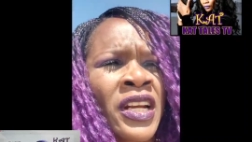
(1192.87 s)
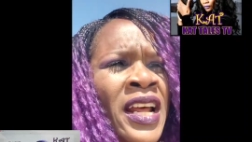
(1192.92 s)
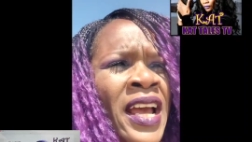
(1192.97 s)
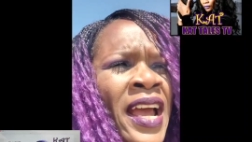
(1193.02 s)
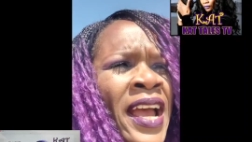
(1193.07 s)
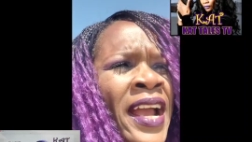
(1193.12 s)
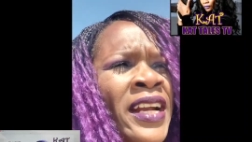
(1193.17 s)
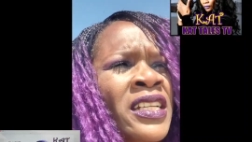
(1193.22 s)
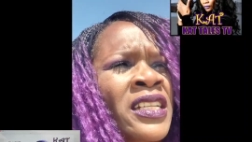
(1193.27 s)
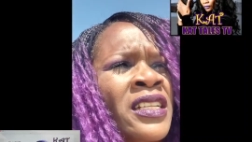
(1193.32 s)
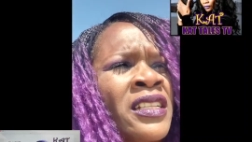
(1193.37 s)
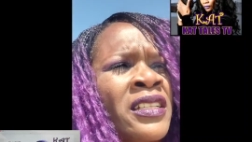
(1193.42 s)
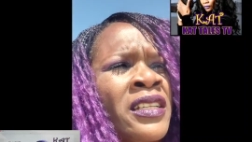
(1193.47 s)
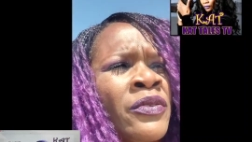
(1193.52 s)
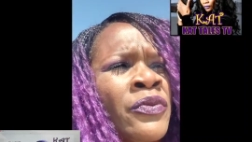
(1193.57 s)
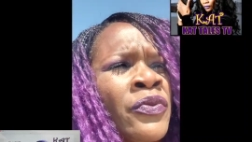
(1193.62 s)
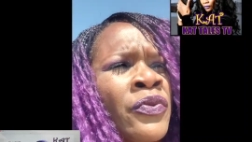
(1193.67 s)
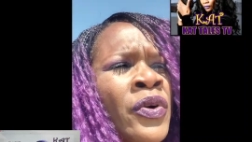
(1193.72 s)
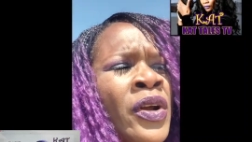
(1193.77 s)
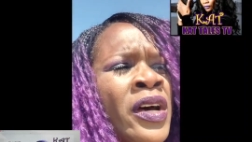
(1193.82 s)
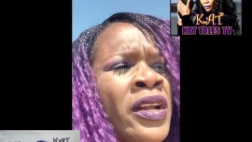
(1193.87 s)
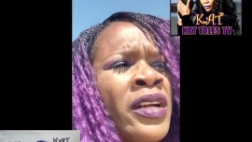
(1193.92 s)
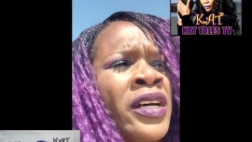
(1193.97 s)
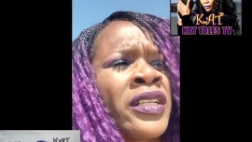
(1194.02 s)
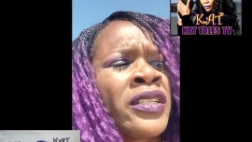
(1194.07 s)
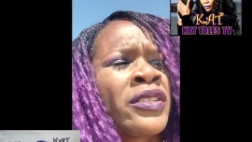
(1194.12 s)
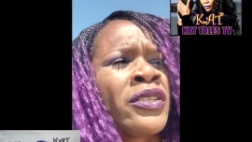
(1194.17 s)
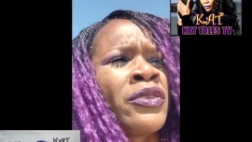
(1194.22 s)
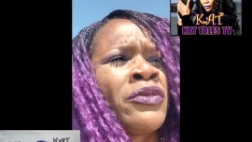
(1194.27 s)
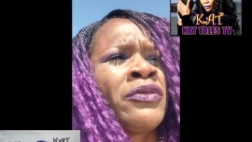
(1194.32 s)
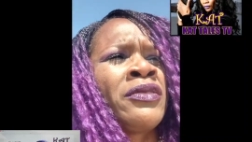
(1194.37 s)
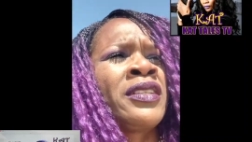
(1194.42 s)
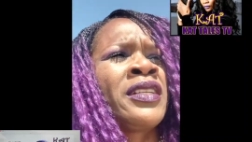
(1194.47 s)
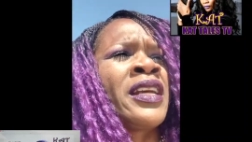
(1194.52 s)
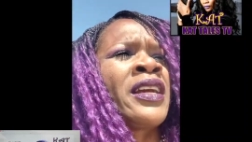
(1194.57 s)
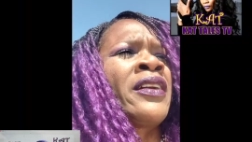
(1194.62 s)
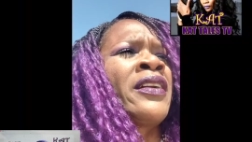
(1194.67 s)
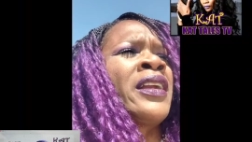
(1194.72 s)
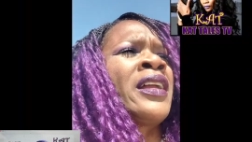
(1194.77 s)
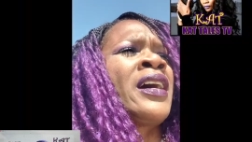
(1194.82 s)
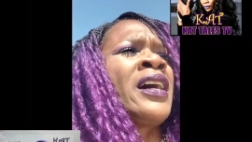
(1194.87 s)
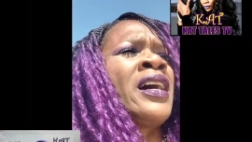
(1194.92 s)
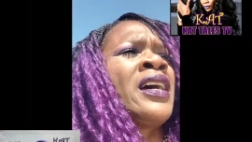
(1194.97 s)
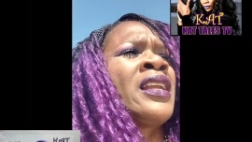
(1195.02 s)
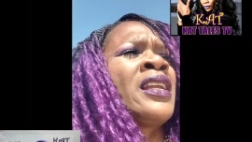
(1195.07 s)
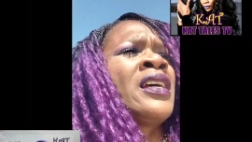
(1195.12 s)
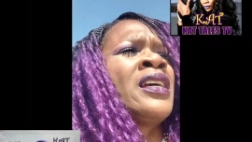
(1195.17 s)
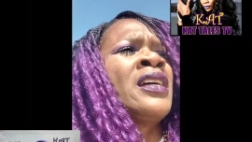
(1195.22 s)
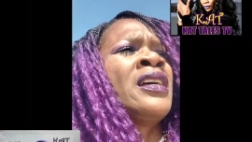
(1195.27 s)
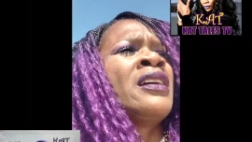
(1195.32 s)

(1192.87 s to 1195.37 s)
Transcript: going to actually run on Tuesday or not,